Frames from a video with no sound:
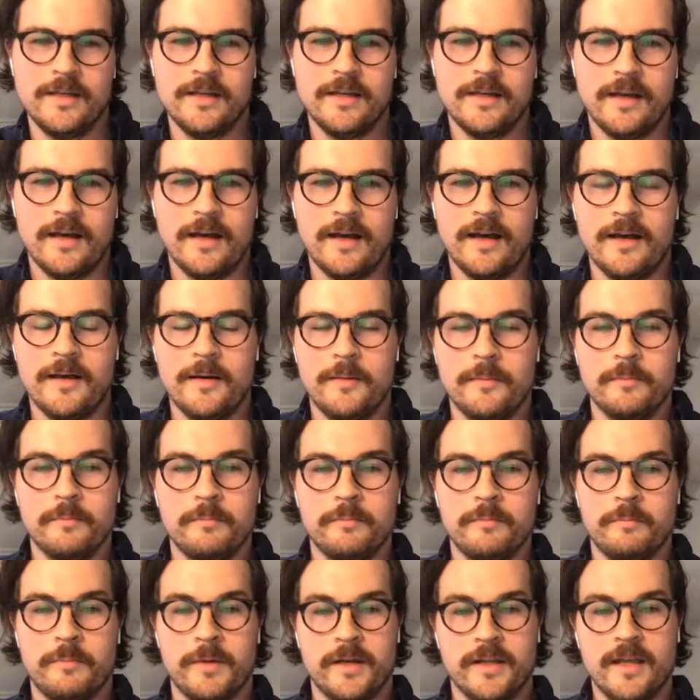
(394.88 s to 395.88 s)
Uh,
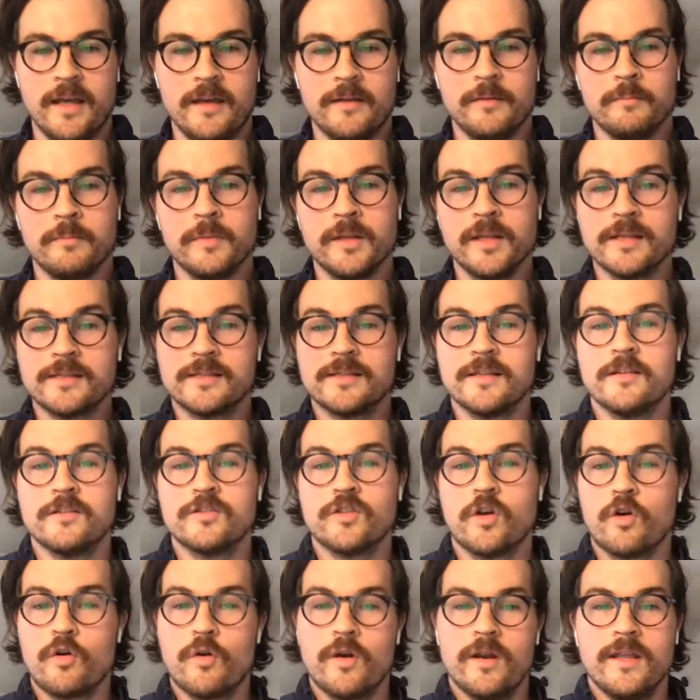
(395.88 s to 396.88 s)
but again, Melissa is
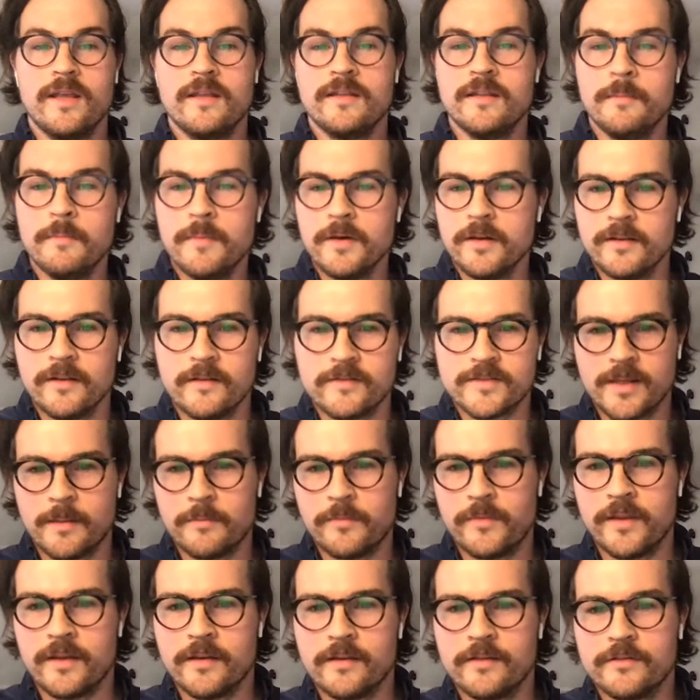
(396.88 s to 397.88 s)
already in the middle of
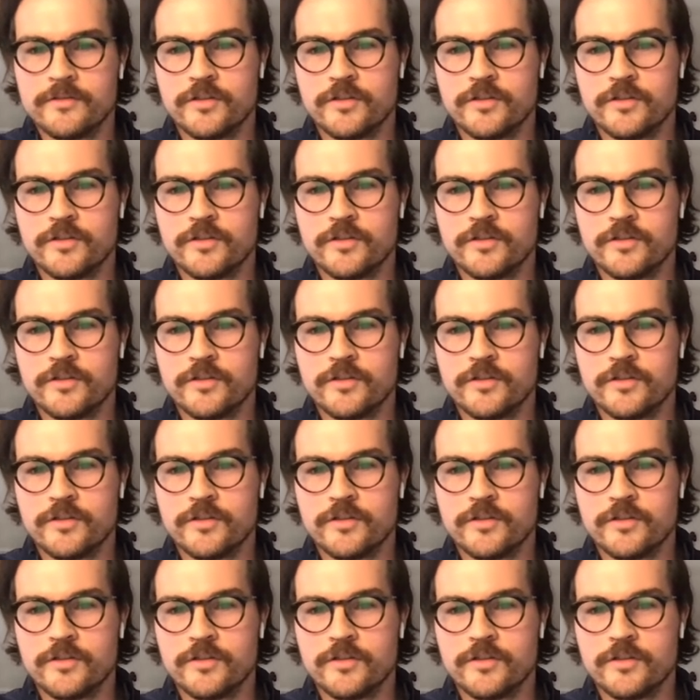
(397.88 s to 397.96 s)
something,